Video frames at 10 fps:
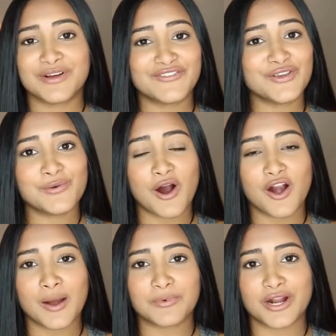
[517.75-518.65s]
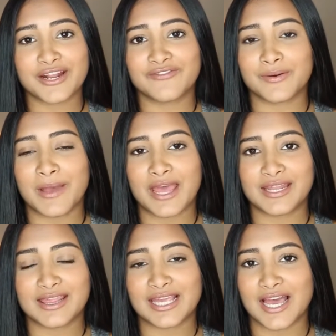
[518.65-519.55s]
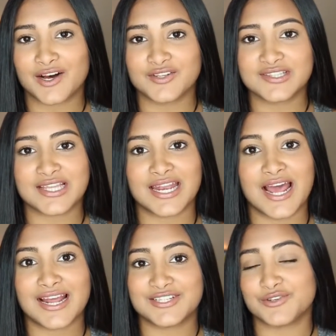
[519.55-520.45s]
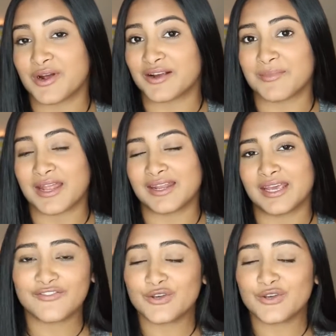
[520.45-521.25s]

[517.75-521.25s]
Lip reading: But if you are upgrading from anything else, then I do recommend it.